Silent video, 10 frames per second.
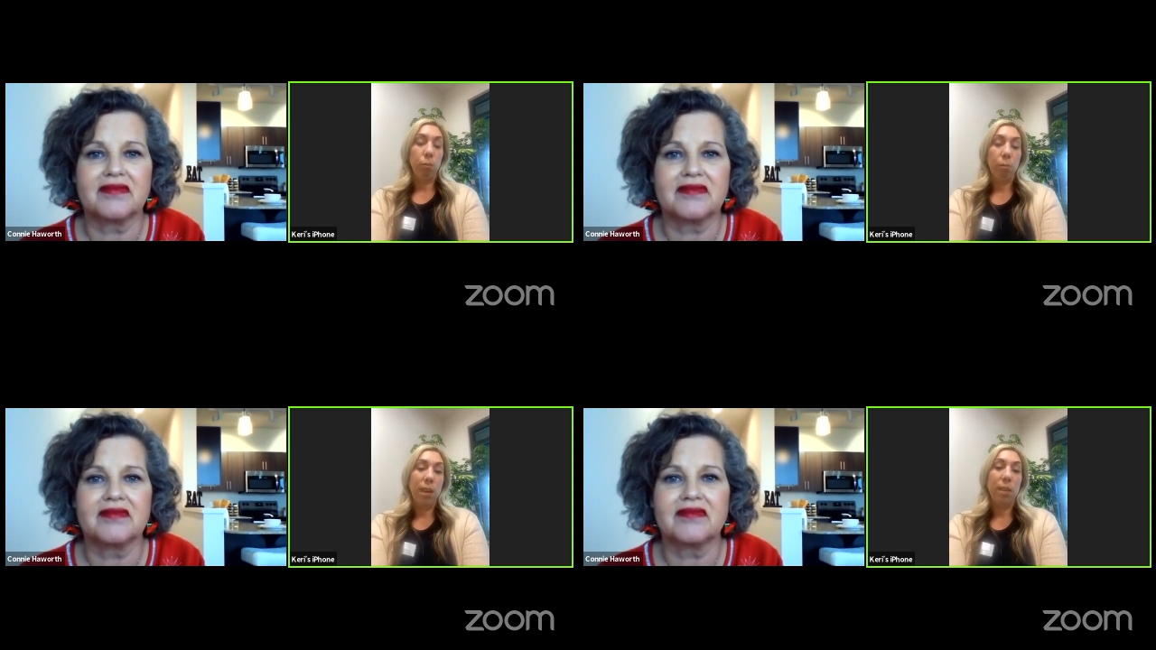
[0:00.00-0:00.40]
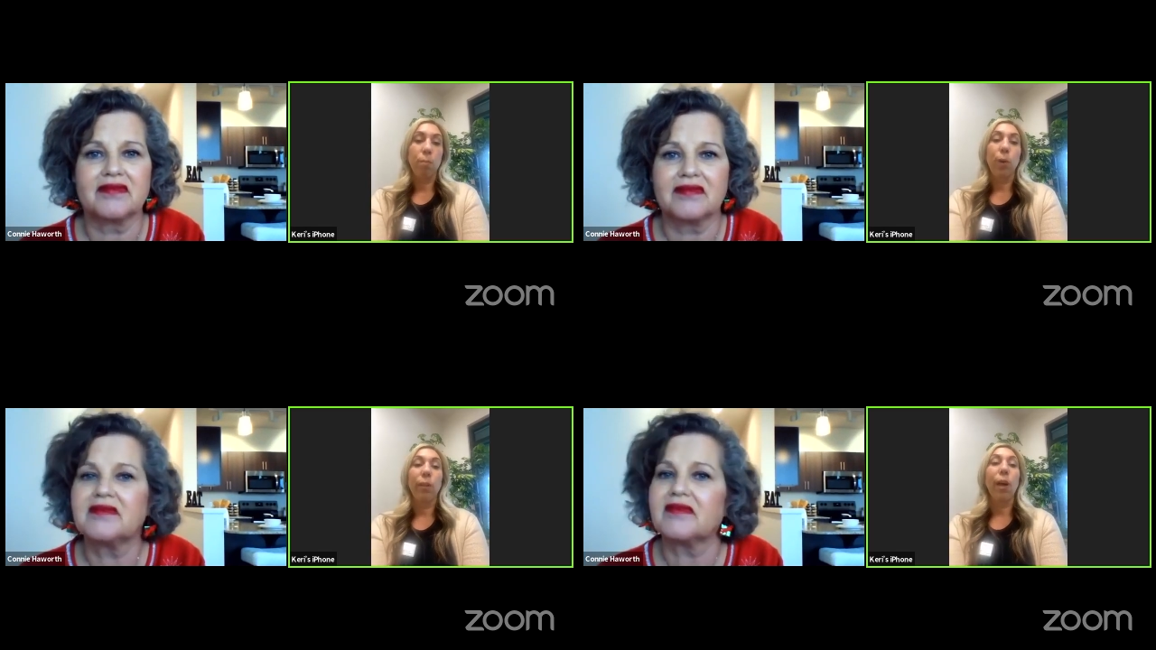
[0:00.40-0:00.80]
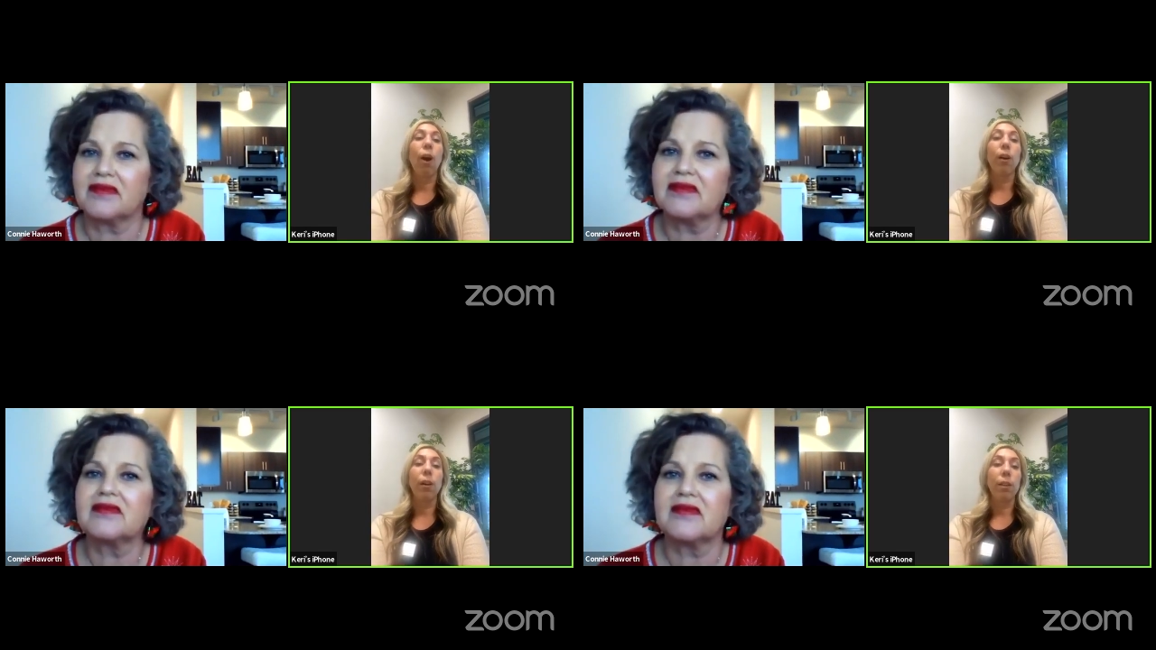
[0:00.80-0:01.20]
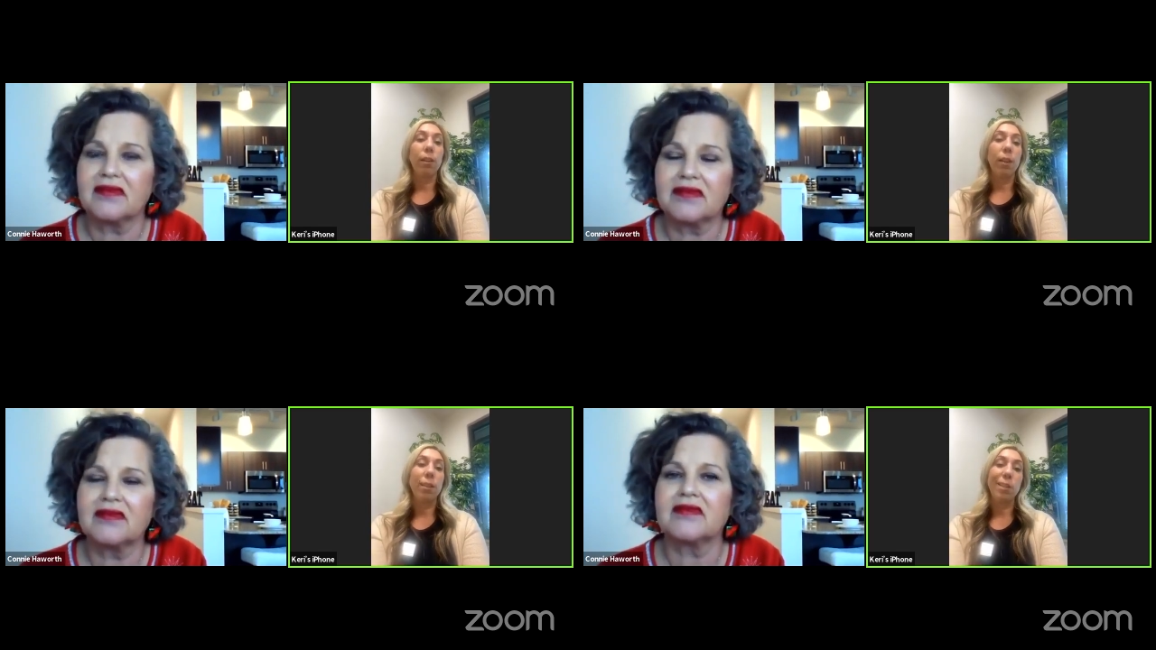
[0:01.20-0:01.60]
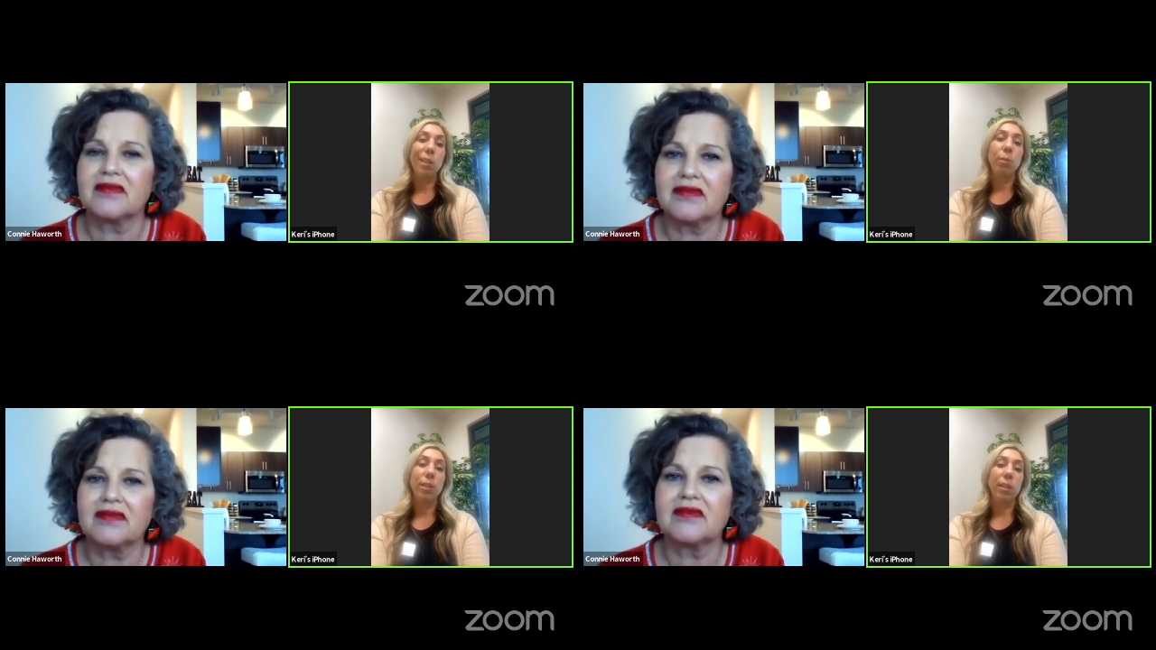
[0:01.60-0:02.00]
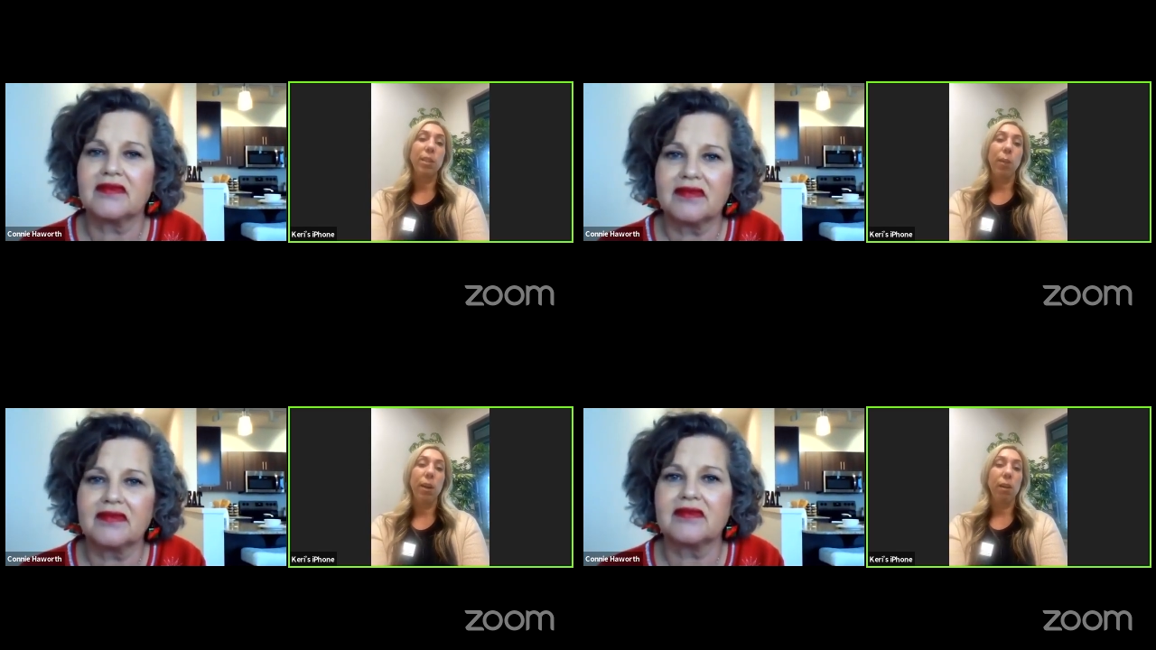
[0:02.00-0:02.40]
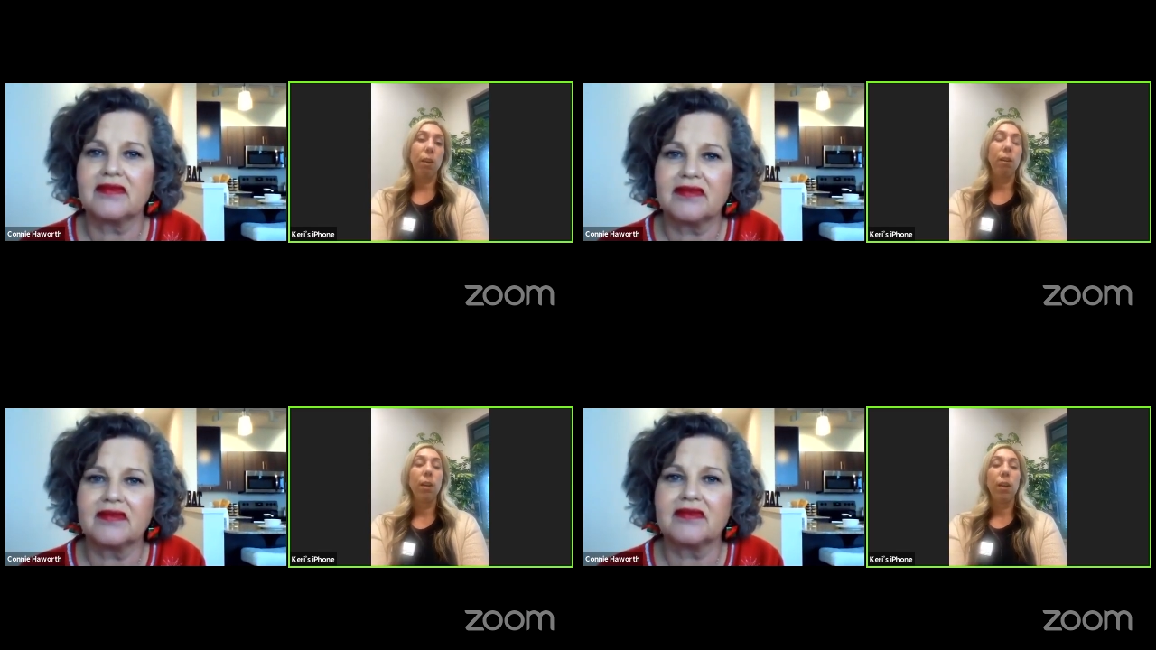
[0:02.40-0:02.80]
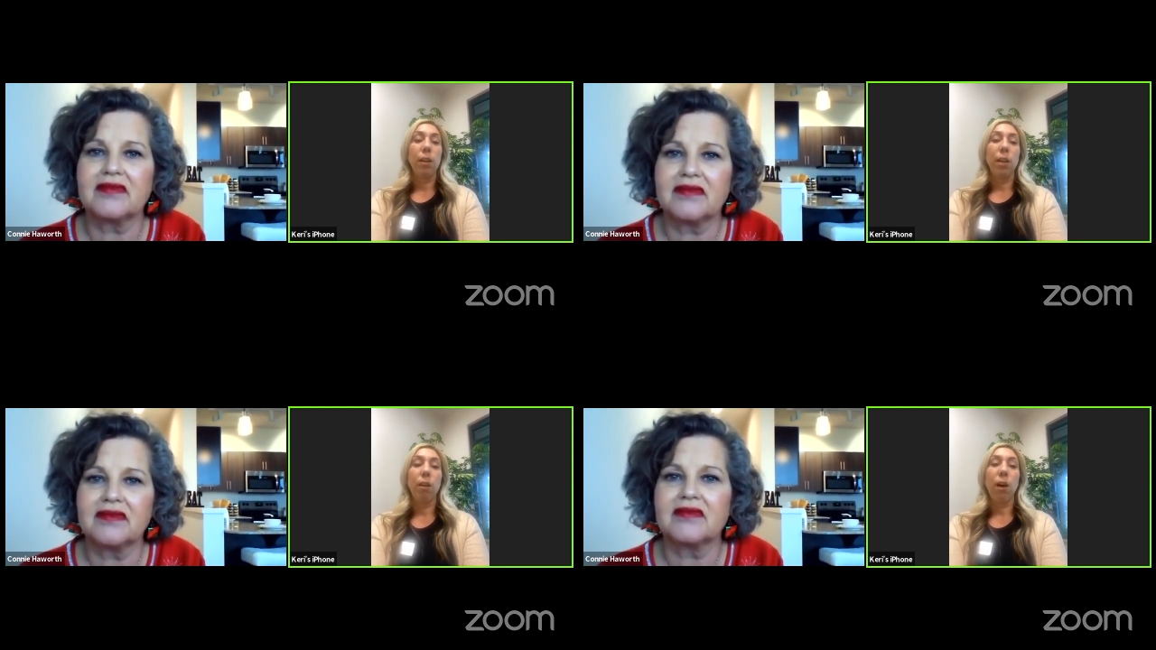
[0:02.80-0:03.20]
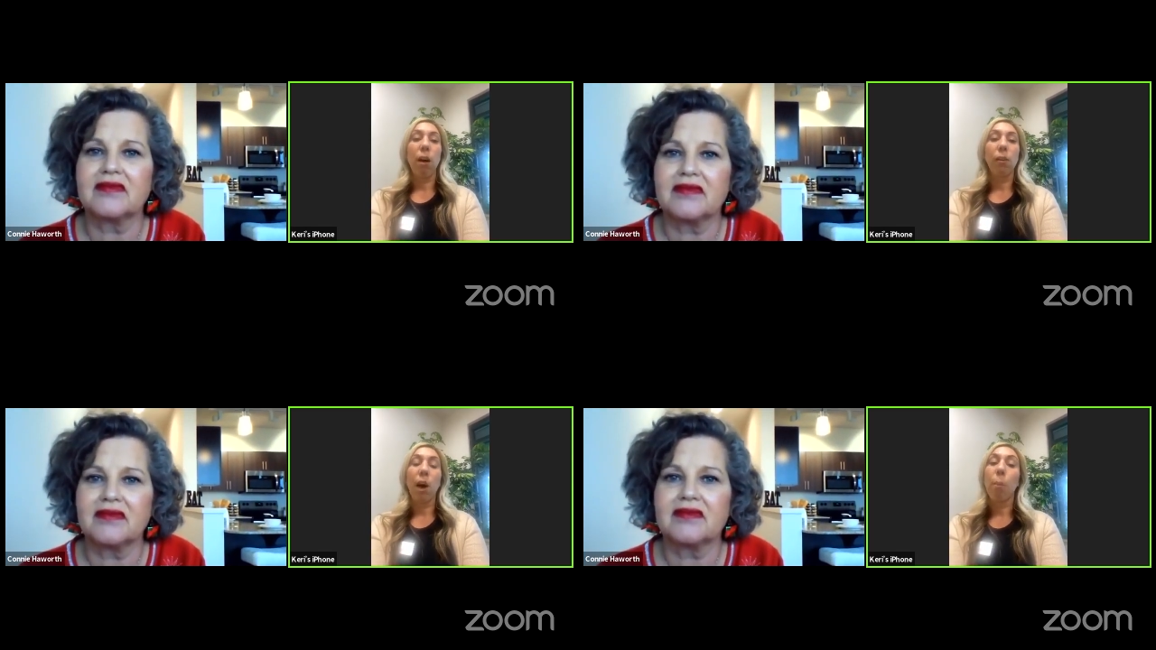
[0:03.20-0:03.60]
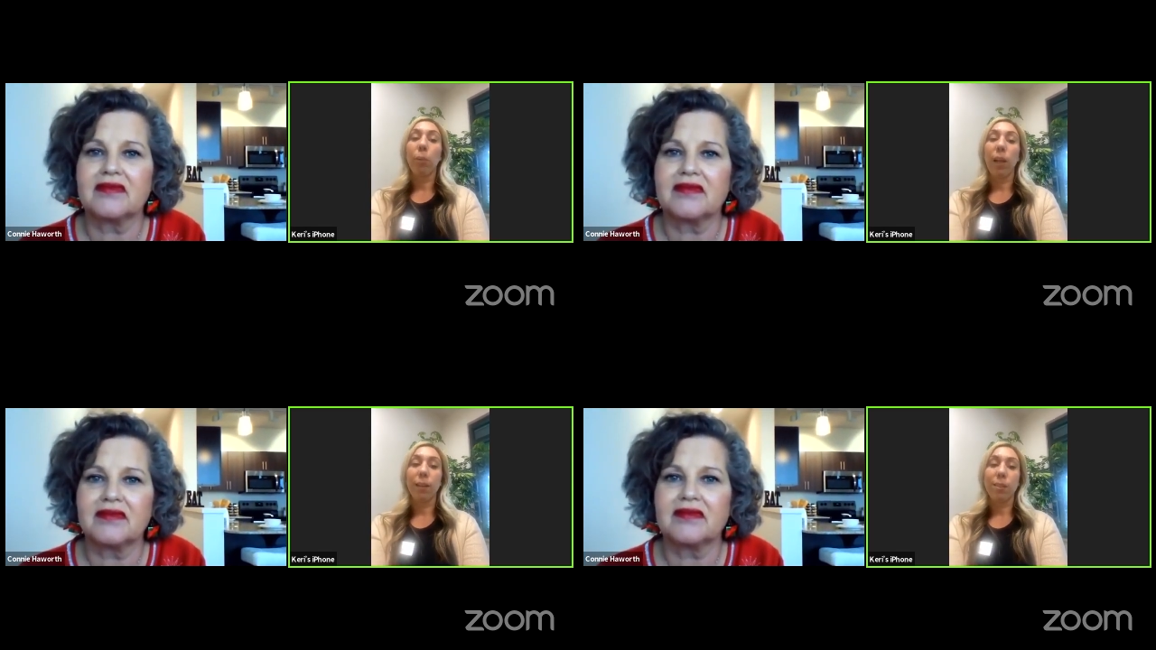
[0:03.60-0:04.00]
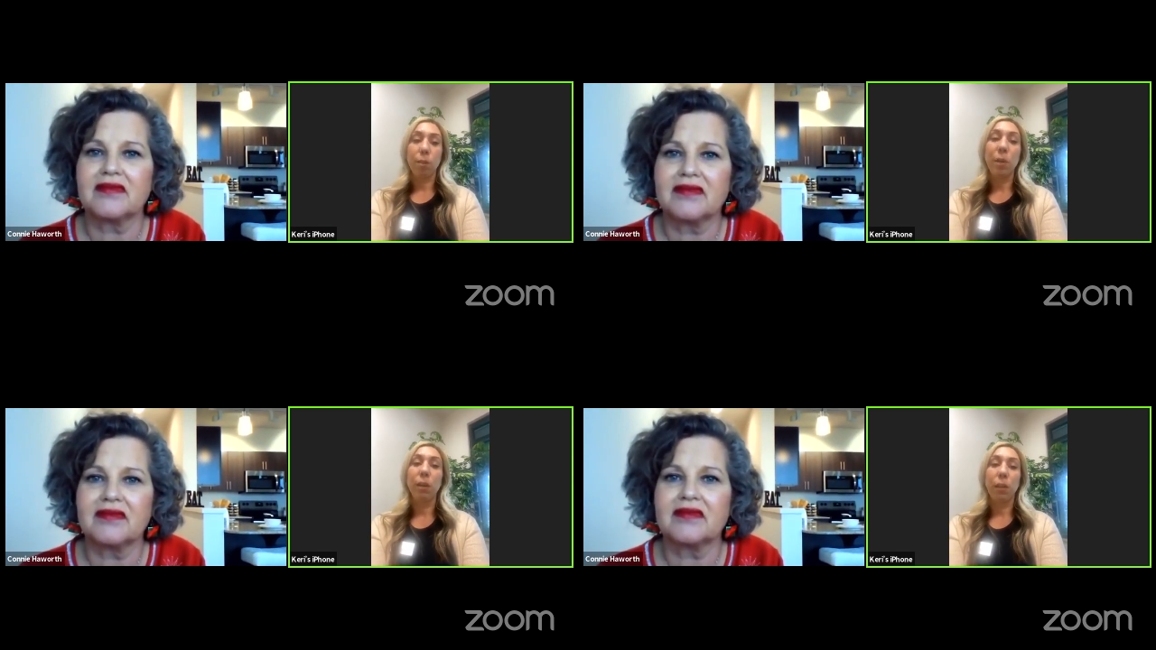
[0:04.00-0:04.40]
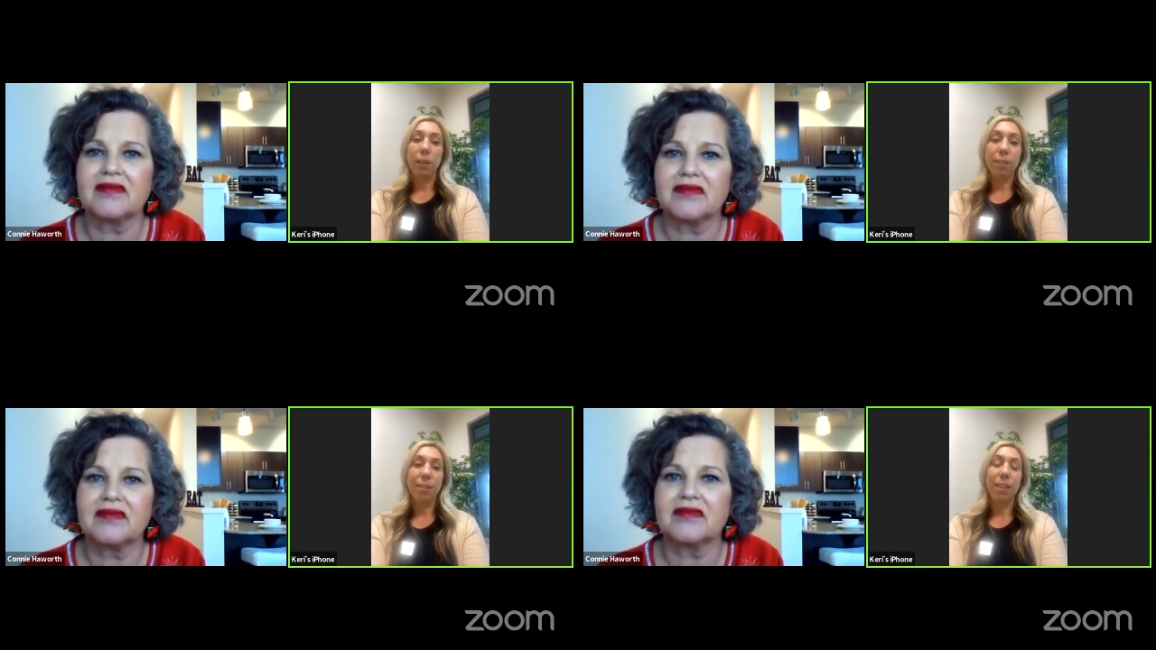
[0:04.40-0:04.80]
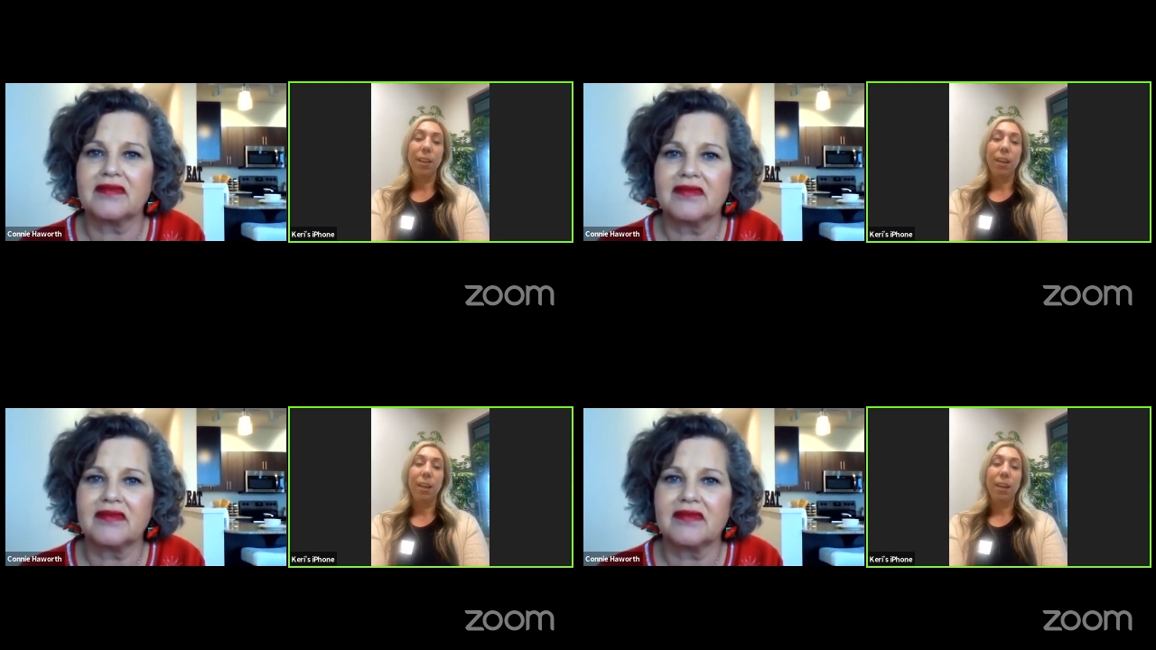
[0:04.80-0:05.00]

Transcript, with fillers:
Speaker 1: remind them where they are in, in, the sequencing depending on you know how complex the meal is